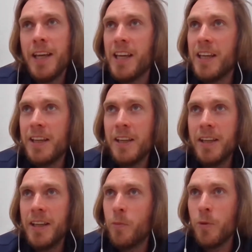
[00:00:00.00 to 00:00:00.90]

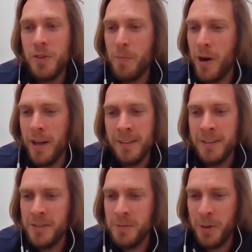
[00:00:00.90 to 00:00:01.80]
He was the
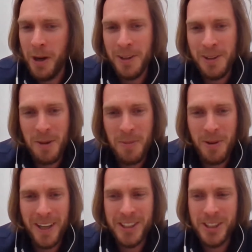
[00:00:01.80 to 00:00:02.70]
brains behind the
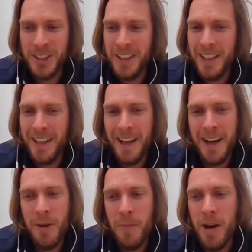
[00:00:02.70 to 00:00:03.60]
operation,
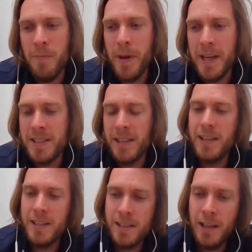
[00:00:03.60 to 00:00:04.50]
and
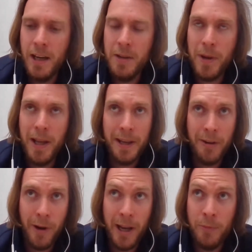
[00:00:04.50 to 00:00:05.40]
basically started playing
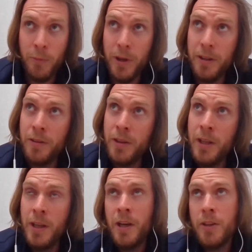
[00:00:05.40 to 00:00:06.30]
around with
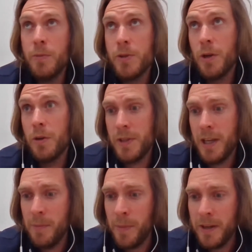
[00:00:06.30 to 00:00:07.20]
the results
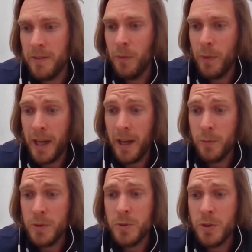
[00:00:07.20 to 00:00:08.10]
database that we
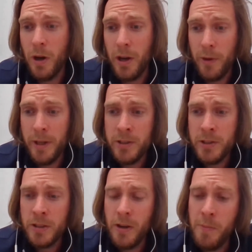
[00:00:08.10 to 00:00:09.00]
had, which was quite
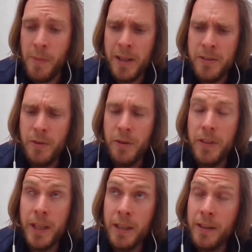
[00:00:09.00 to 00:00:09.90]
rich, going back to I
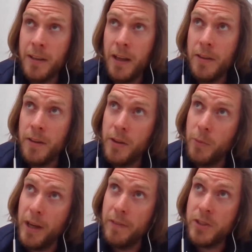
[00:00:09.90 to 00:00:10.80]
think
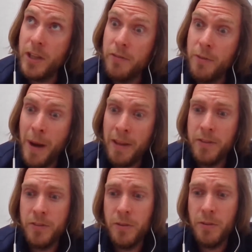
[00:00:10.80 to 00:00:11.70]
we have stuff from
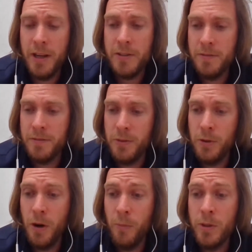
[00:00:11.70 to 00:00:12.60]
Athens
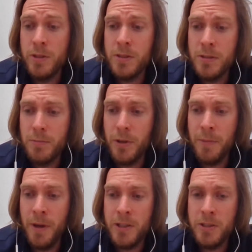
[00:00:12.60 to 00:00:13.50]
2004 onwards,
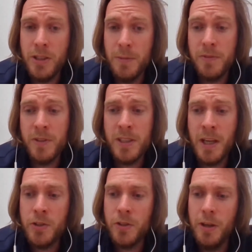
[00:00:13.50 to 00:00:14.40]
pretty much, in terms of
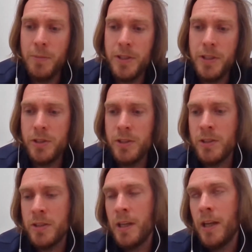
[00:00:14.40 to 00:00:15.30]
international
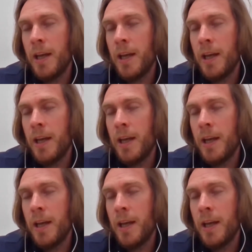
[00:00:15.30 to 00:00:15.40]
competitions.